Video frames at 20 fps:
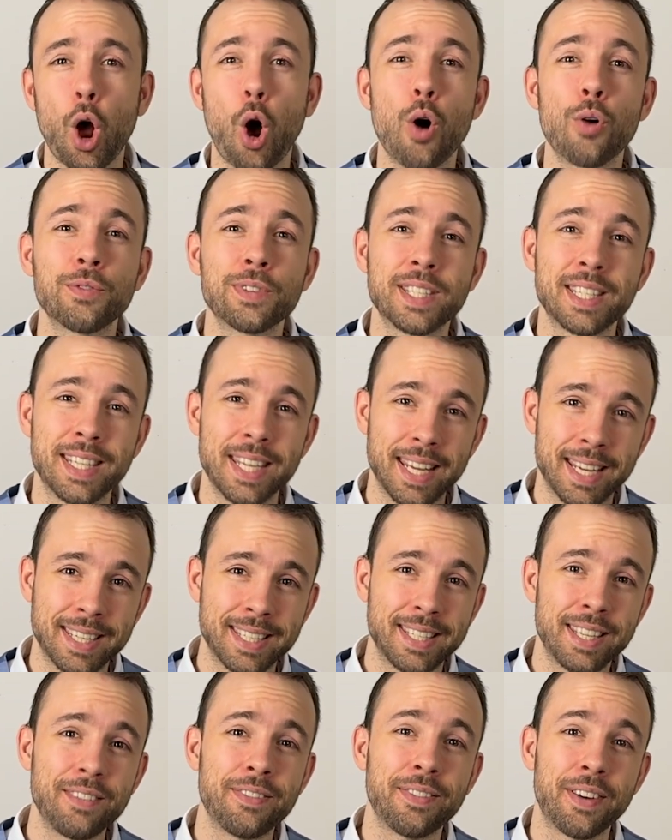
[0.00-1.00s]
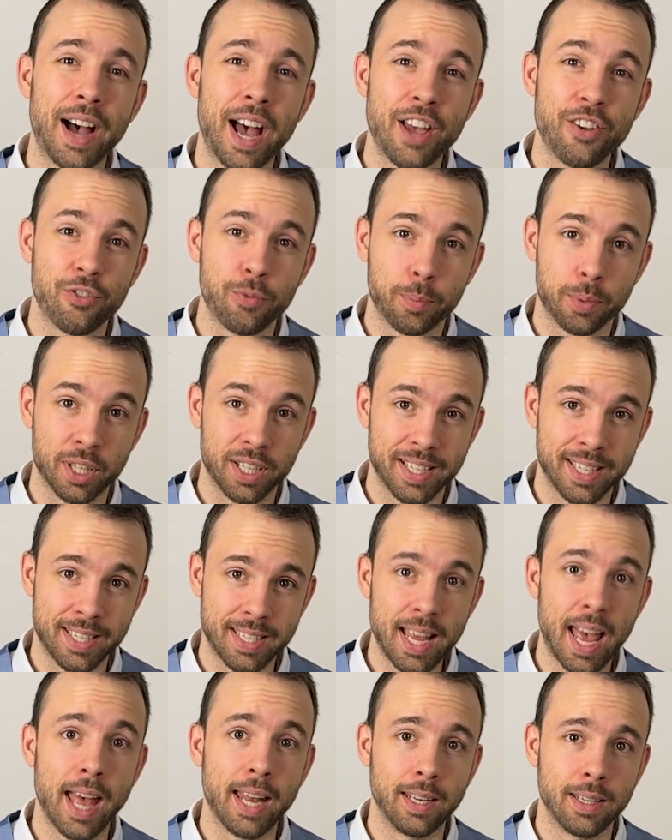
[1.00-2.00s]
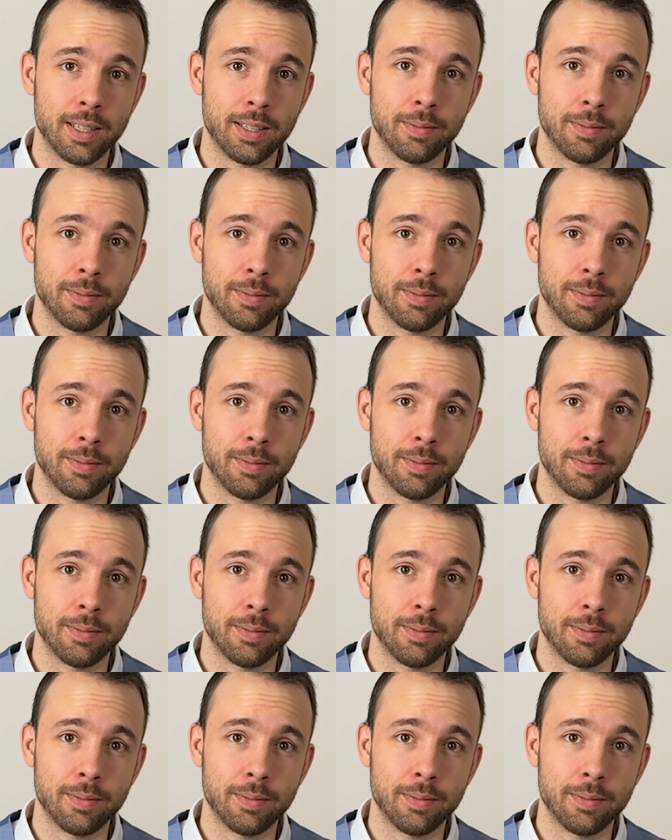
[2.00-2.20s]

of 65%.